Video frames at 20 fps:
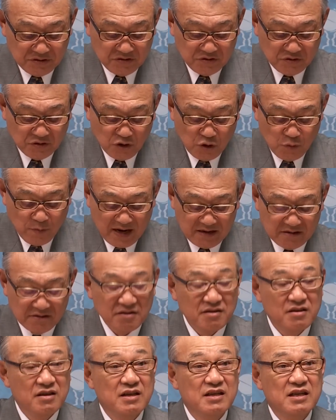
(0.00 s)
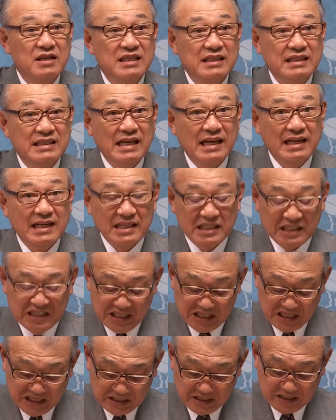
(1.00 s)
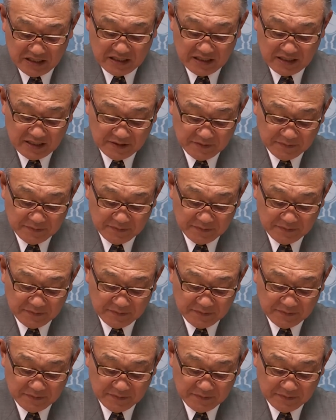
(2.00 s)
global challenges